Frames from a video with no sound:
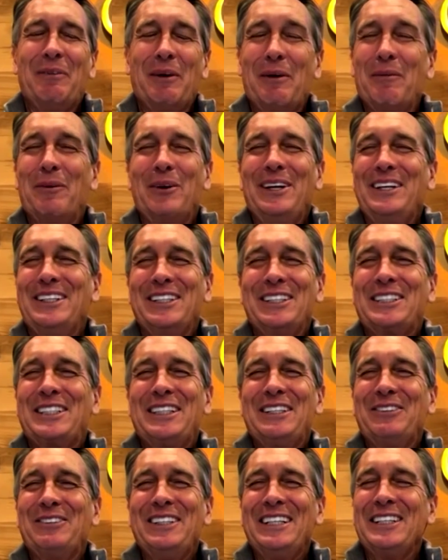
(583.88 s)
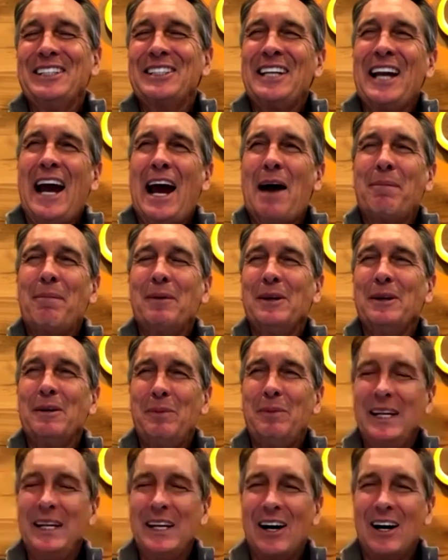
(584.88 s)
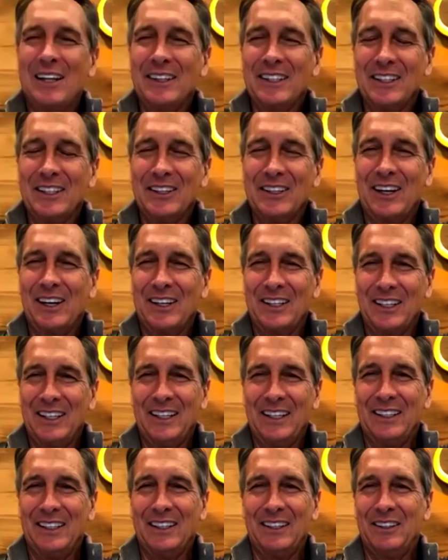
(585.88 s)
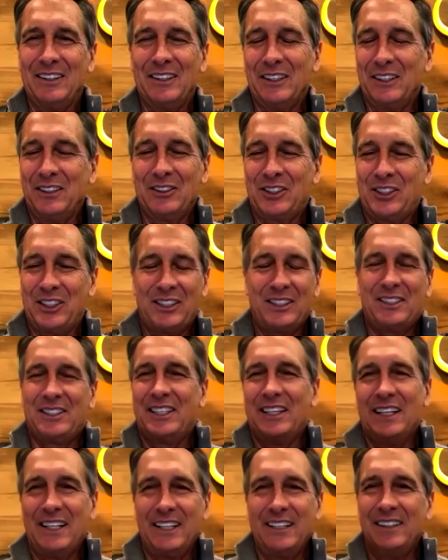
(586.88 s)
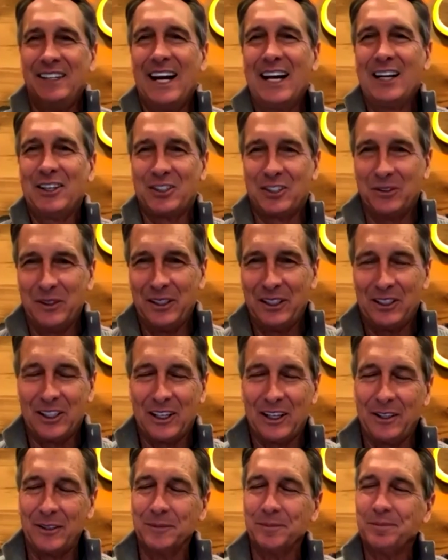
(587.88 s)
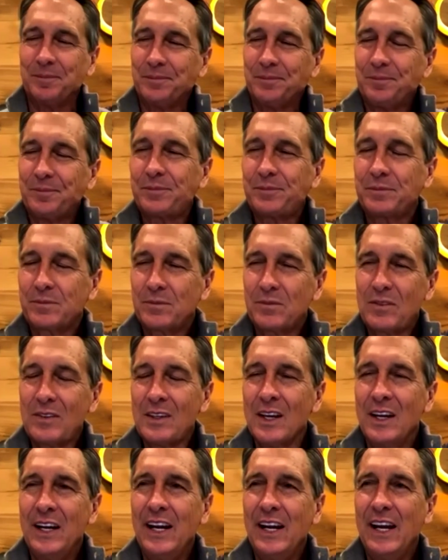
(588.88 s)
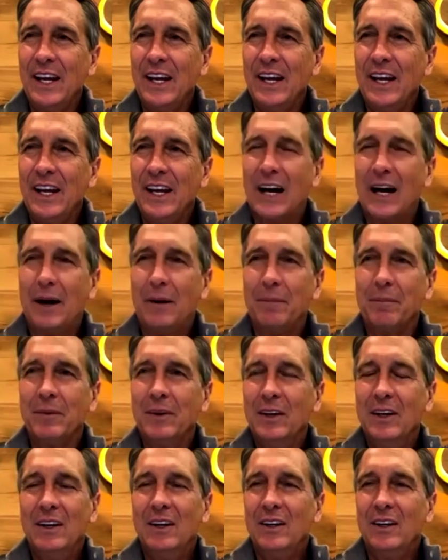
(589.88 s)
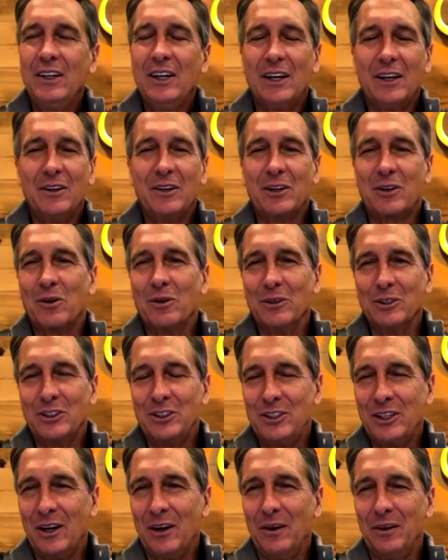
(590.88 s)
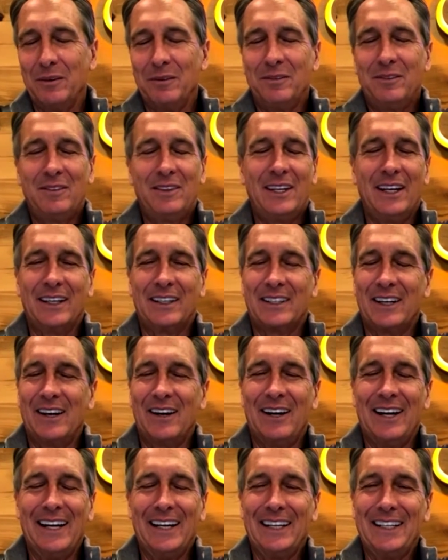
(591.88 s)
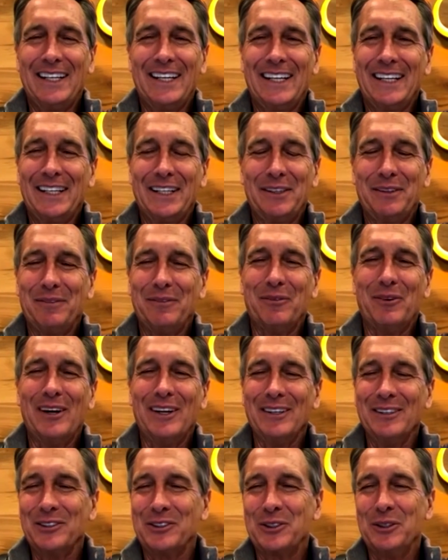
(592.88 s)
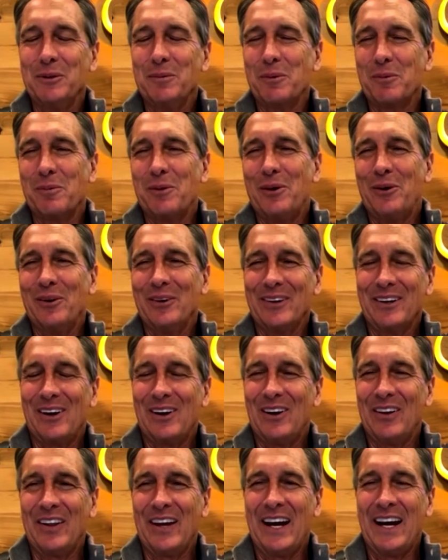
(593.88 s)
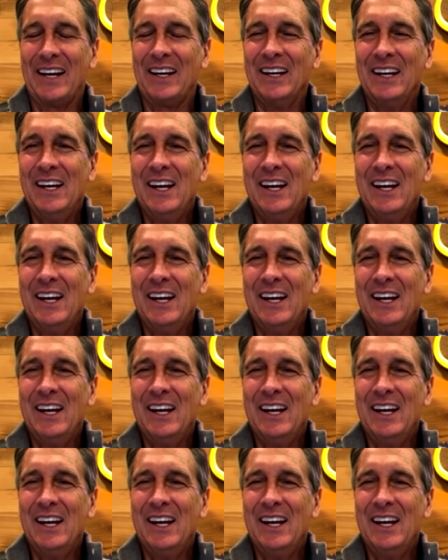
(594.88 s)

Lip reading: we just happened to be sitting next to each other. And, you know, and of course, Joe had kicked our head in and won the Super Bowl and all that.